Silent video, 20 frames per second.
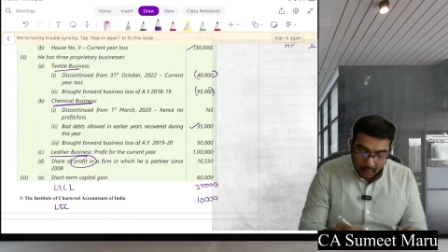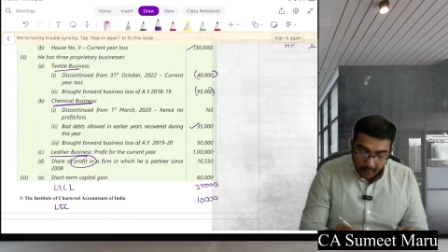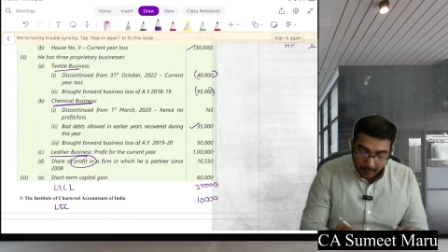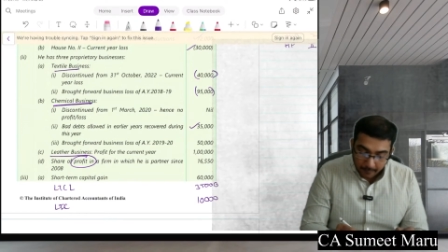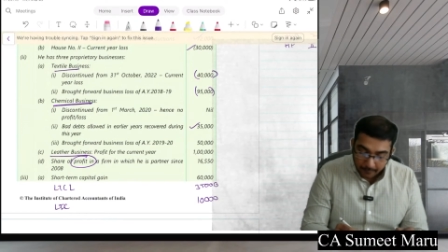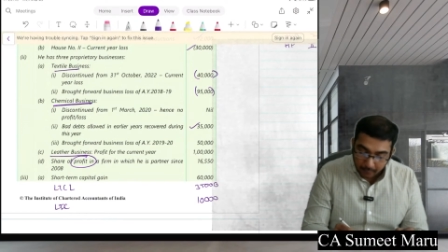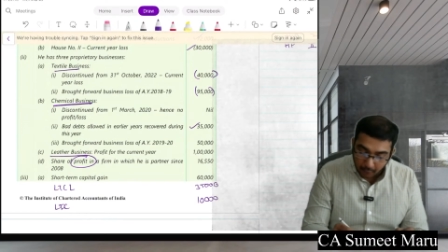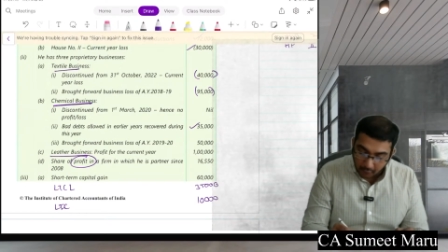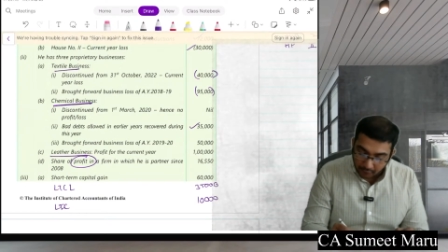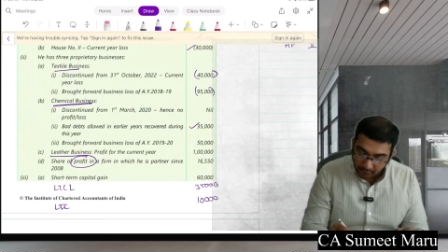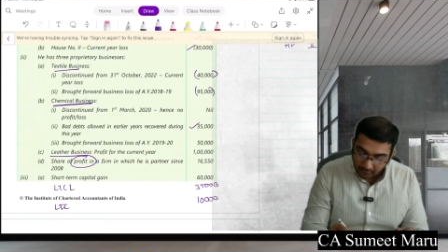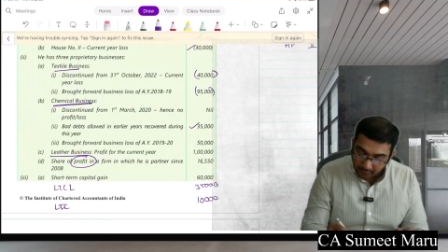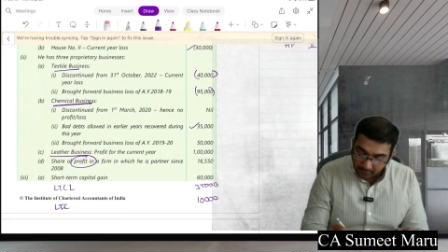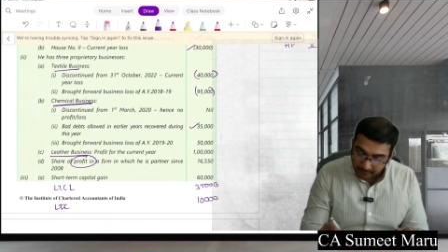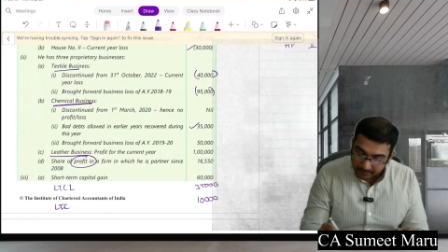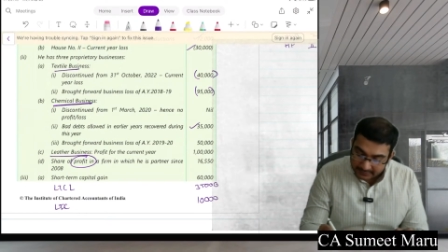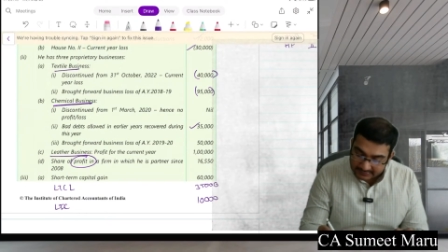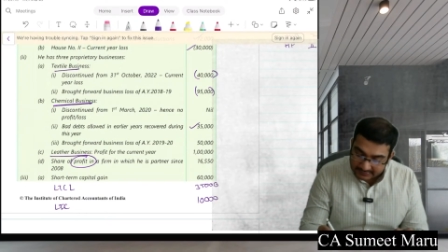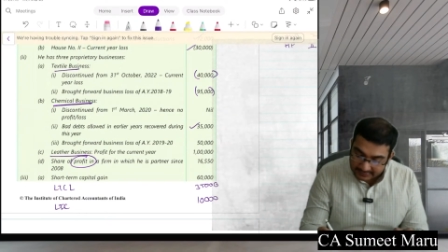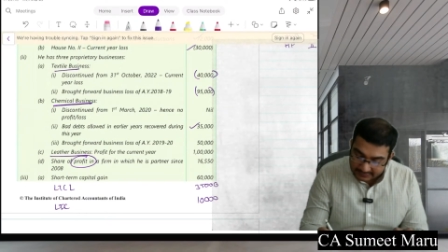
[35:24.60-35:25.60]
Brought forward
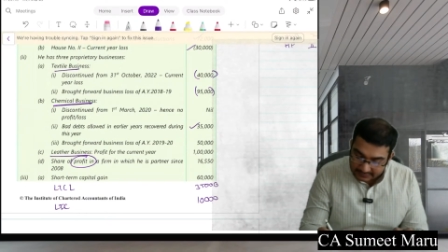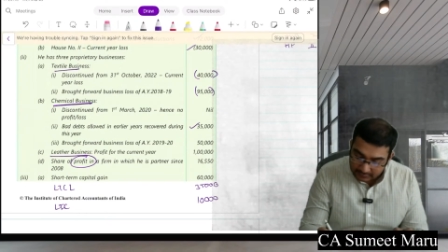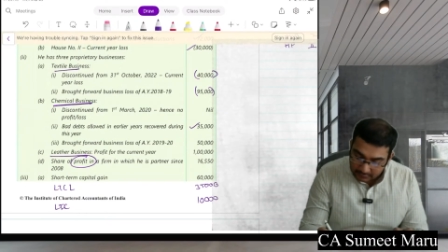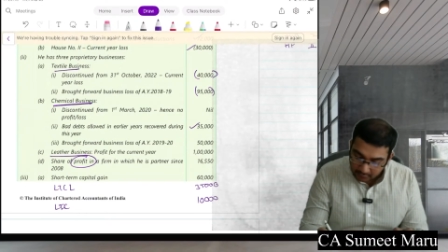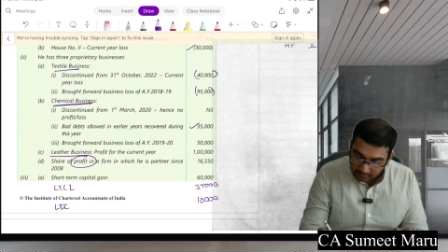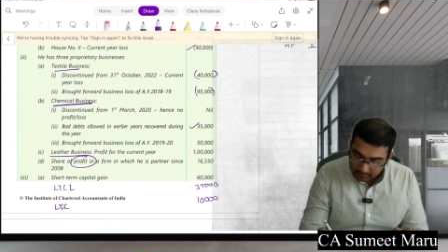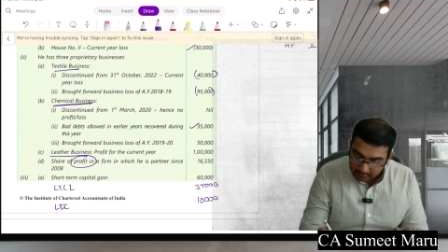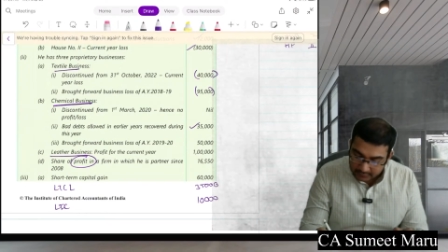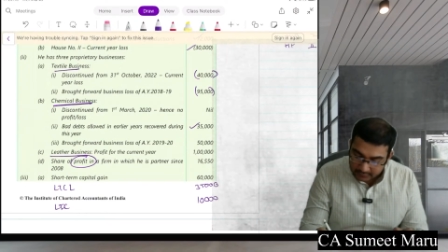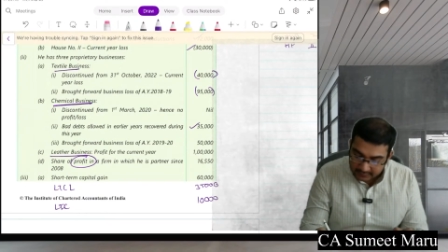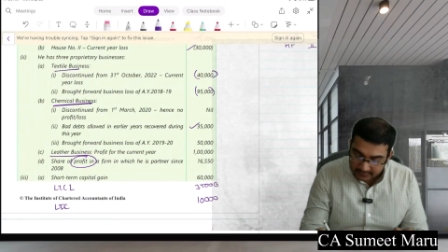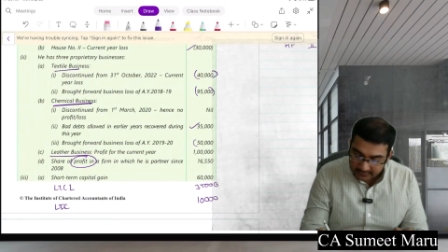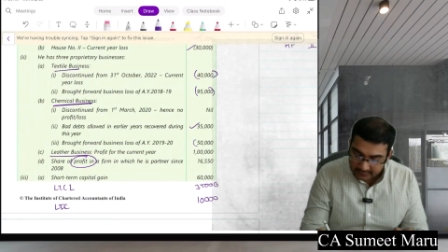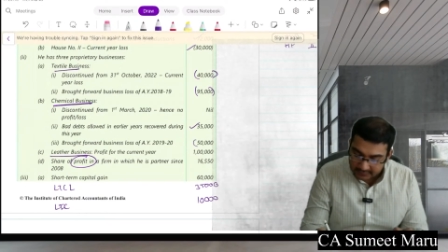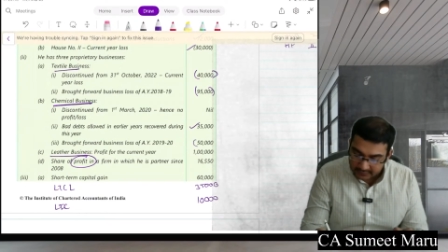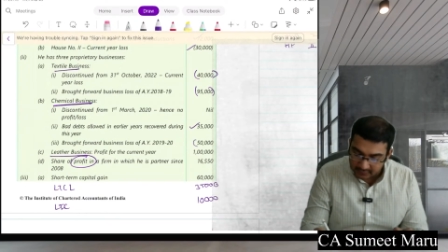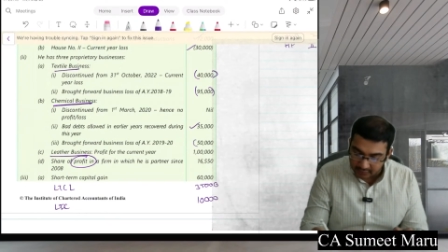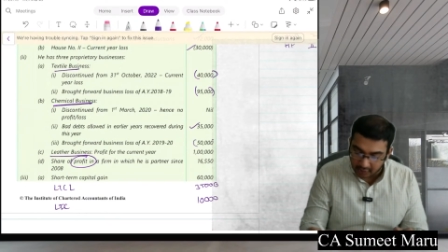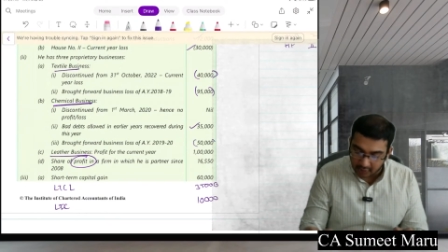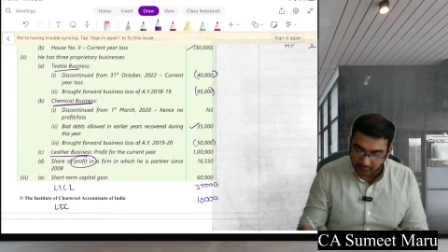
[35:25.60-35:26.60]
business
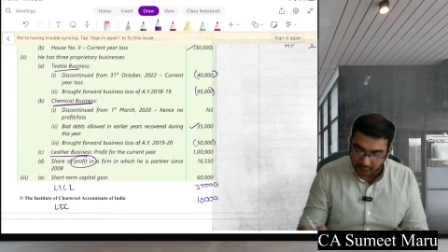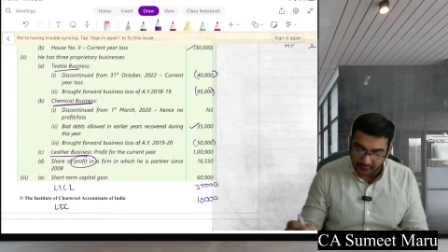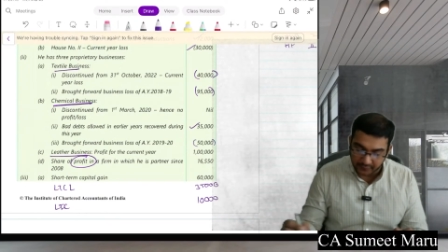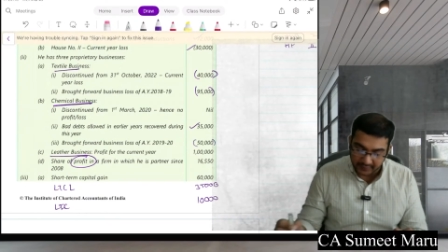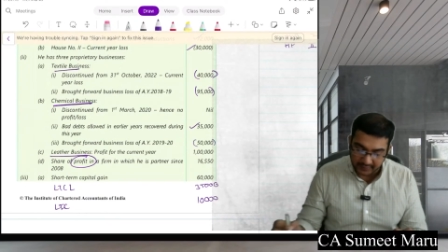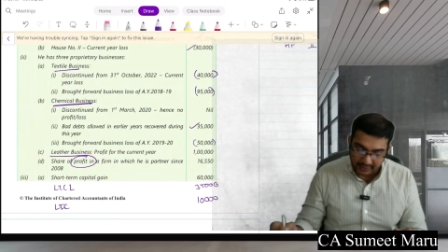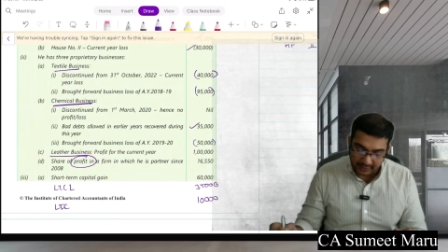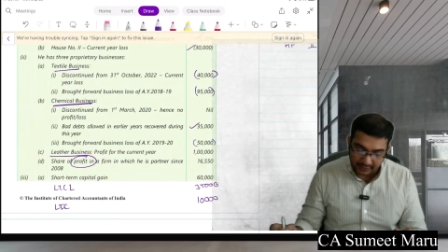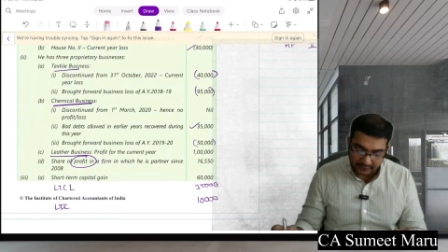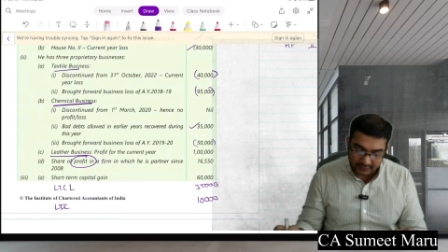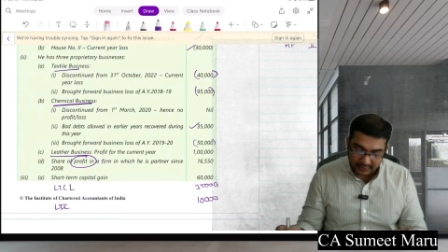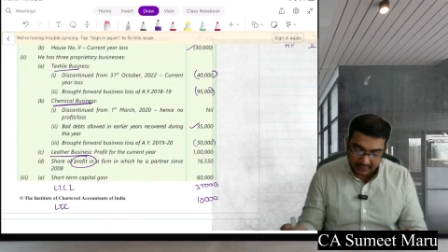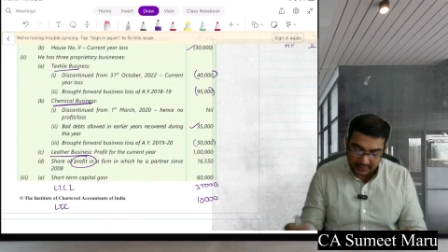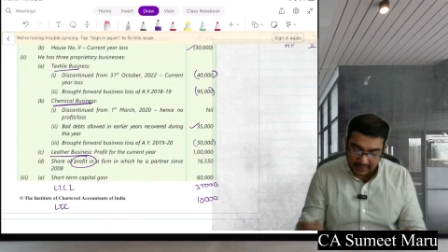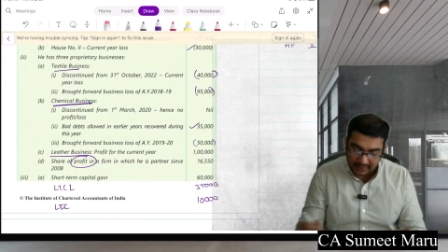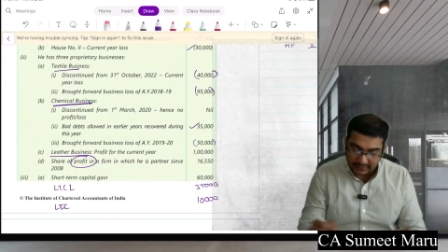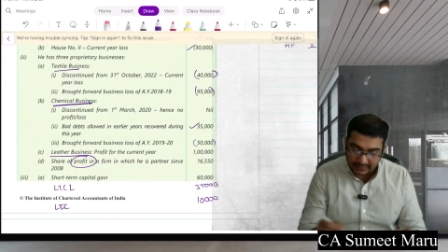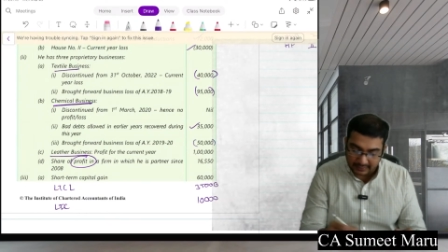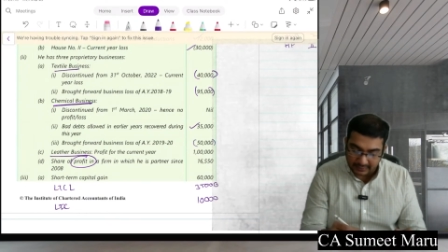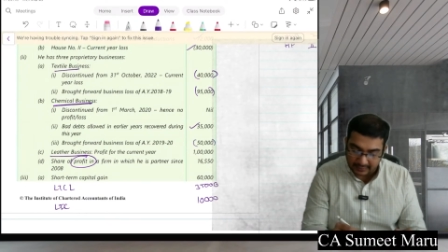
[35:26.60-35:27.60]
loss of 50,000
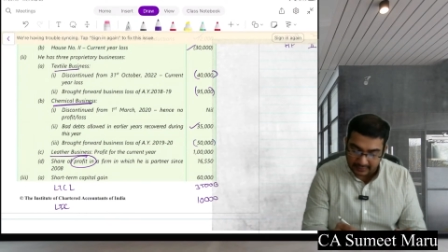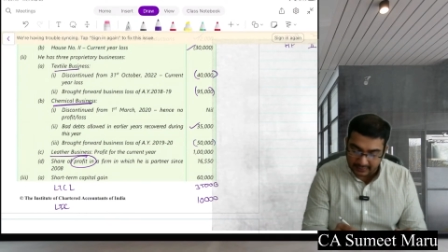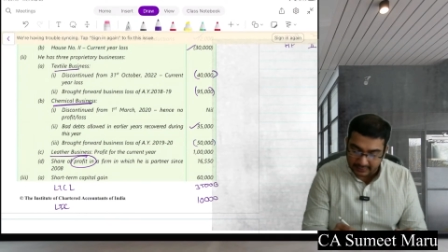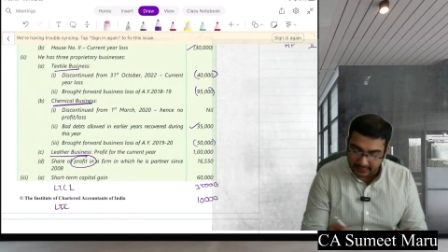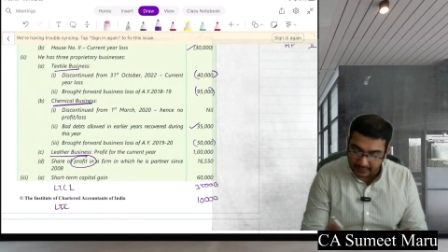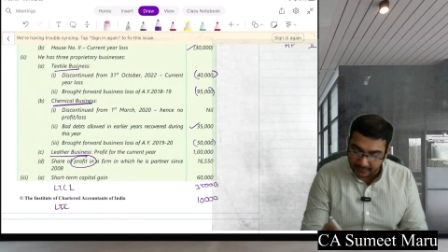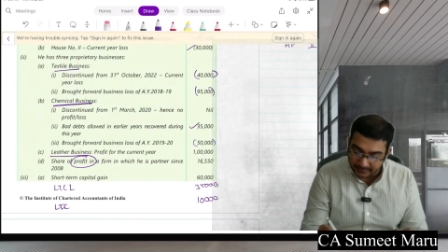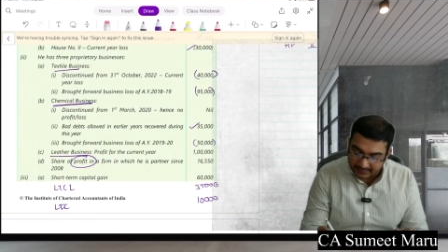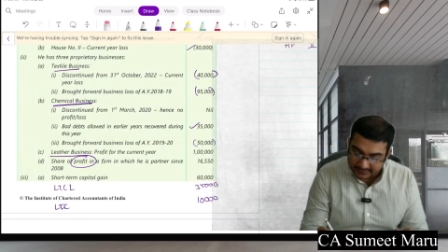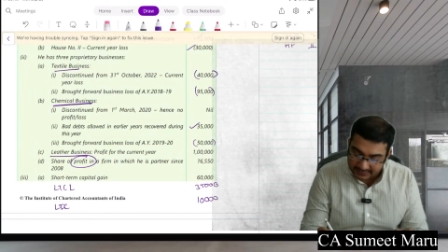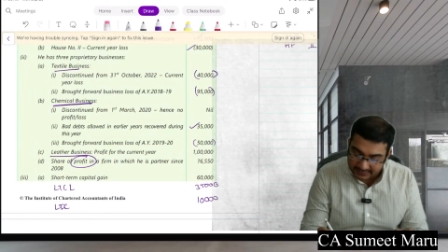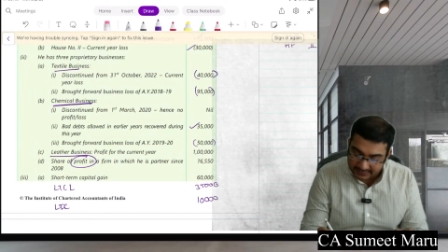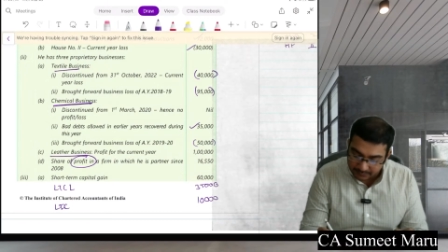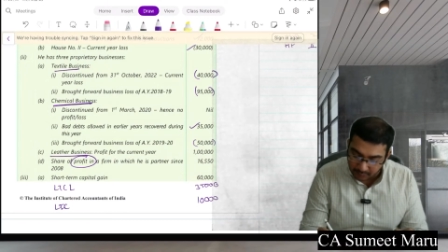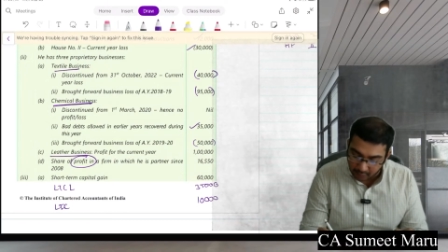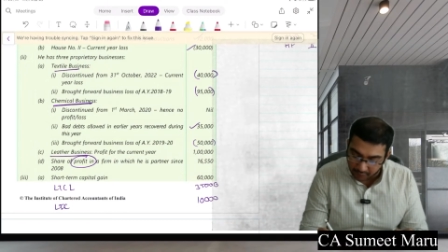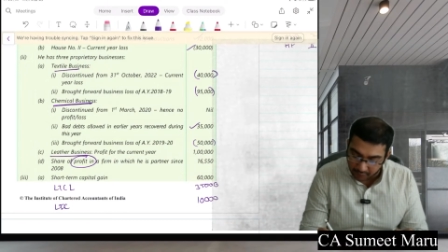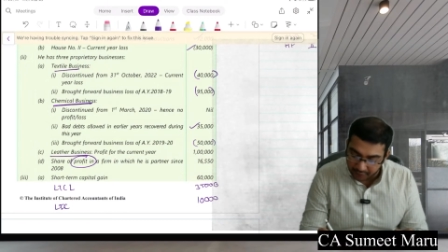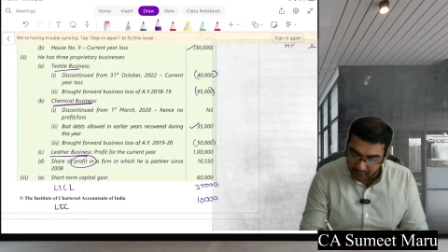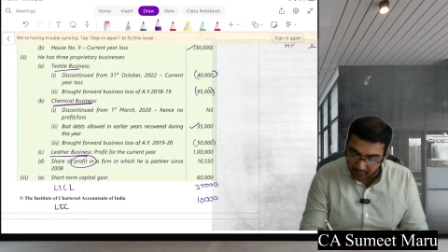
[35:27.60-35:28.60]
and current year business
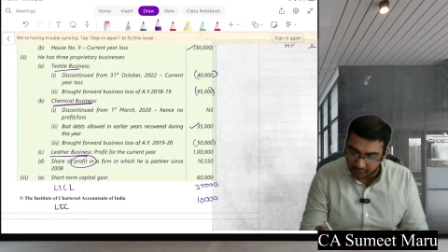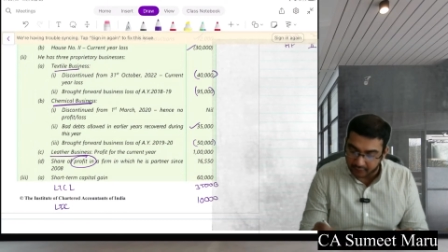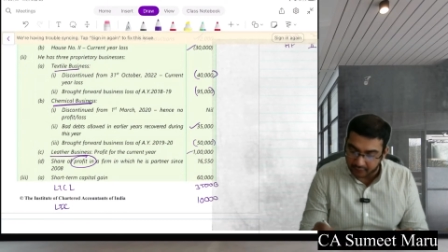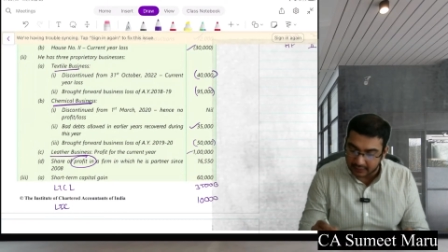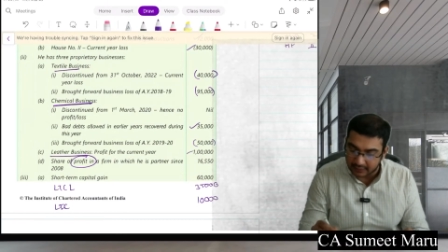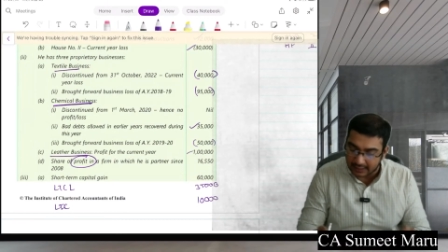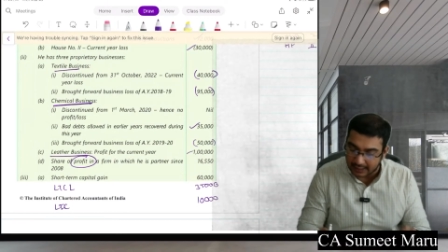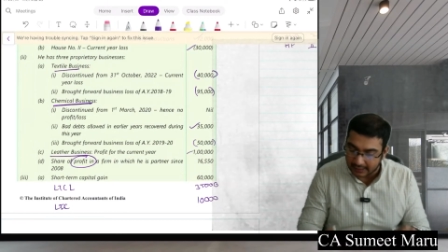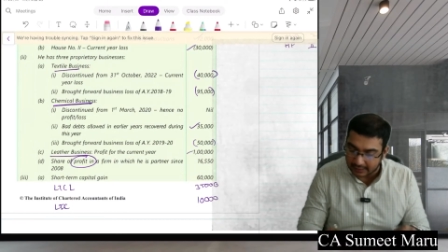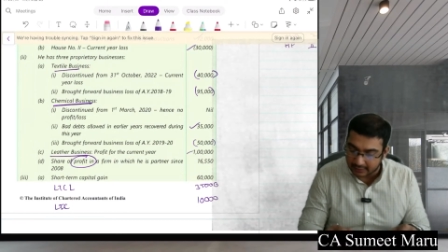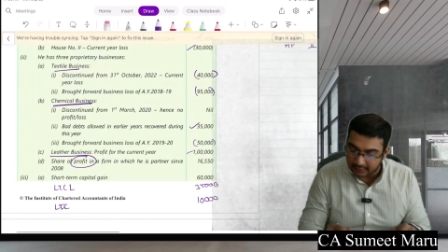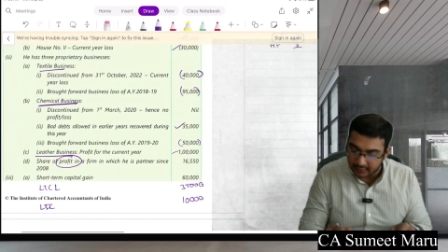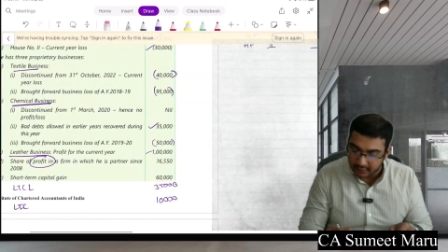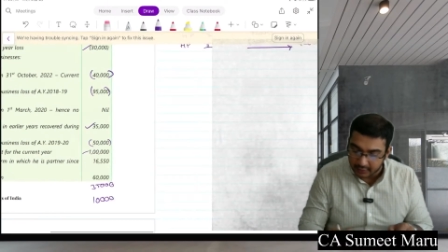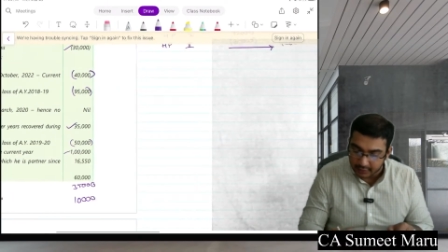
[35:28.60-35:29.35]
profit of 1 lakh.